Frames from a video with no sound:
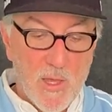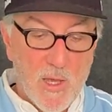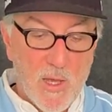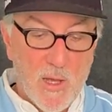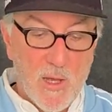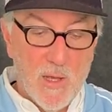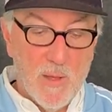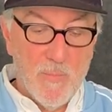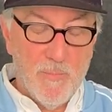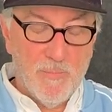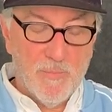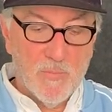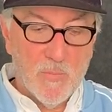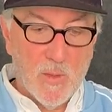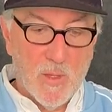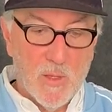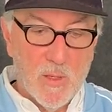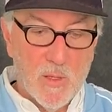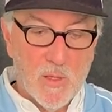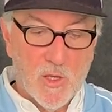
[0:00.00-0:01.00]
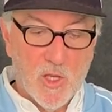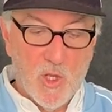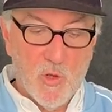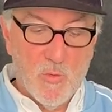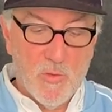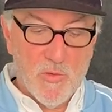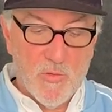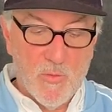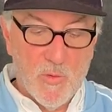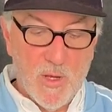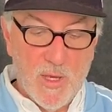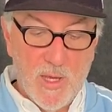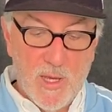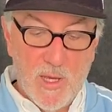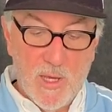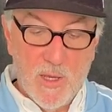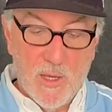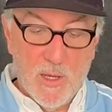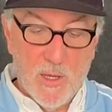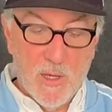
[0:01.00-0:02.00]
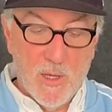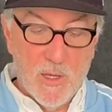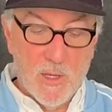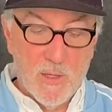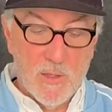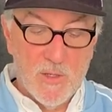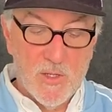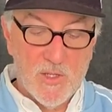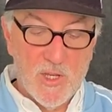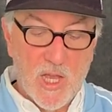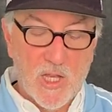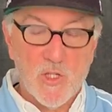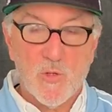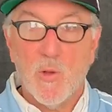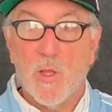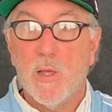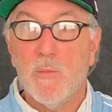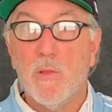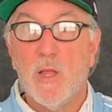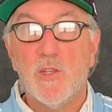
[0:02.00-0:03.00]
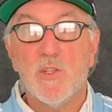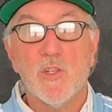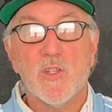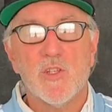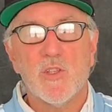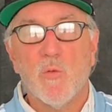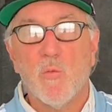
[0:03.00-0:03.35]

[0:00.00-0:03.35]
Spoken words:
The Q3 detachable M lenses.